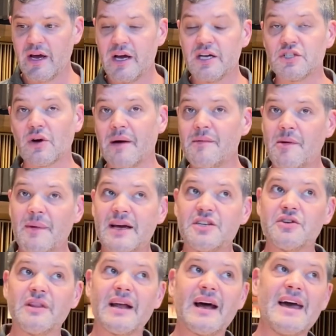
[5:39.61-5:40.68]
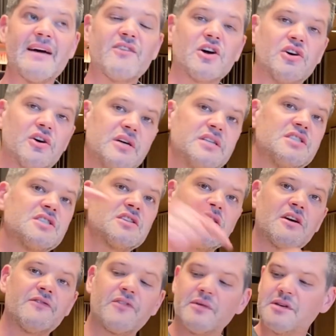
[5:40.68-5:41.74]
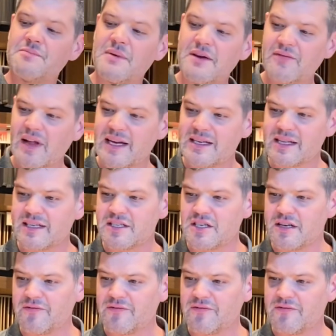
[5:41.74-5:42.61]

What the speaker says: So I'm going to make sure that I have a good slur from this B flat to this G